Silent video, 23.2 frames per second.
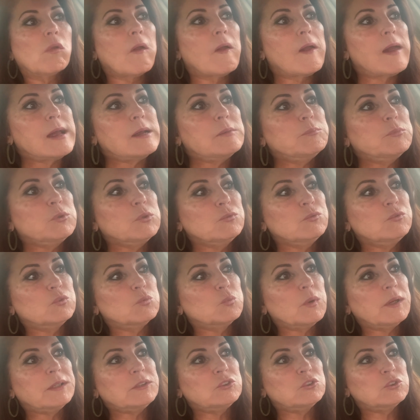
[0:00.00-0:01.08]
I moved
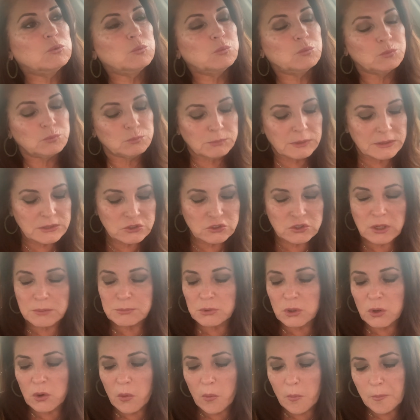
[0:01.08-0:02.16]
away to my
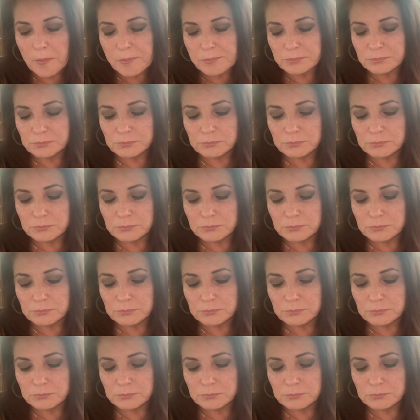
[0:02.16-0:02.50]
summer home